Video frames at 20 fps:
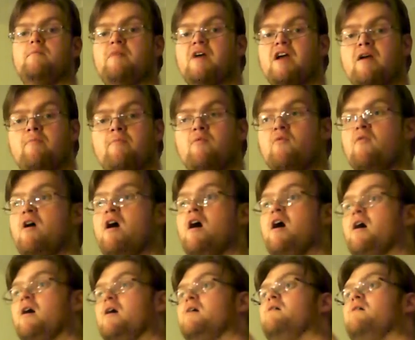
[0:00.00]
Pick up a
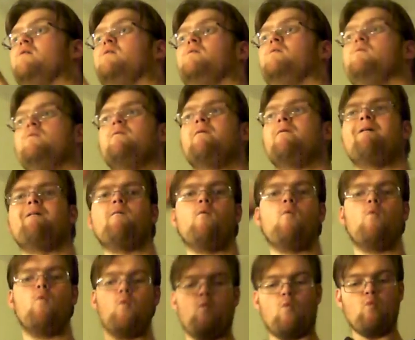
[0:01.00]
rock,
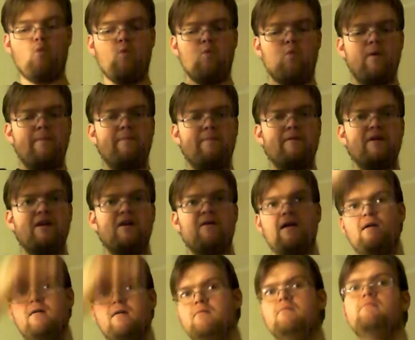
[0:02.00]
whip it
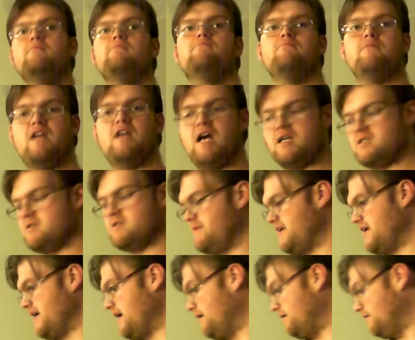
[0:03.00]
around, knock
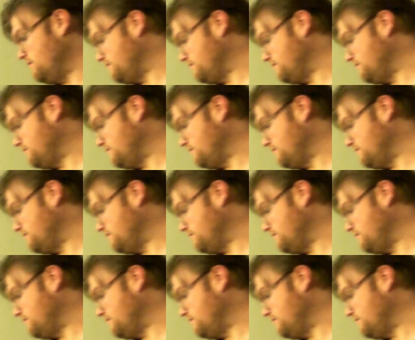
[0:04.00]
somebody out.